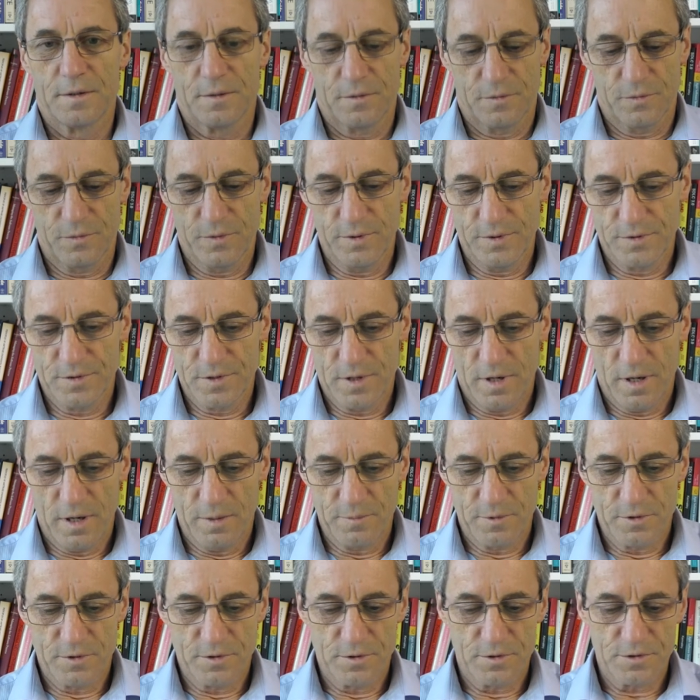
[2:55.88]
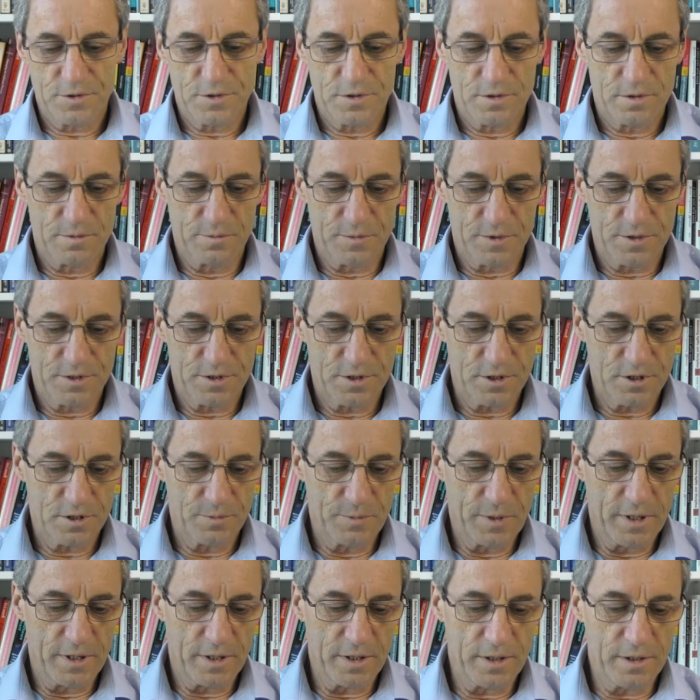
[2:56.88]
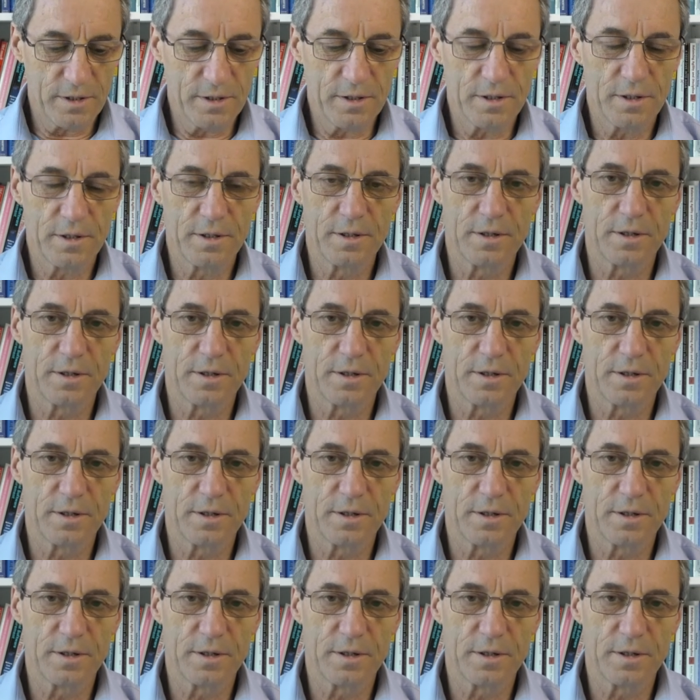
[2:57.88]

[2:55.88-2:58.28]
Real-time control system decision making.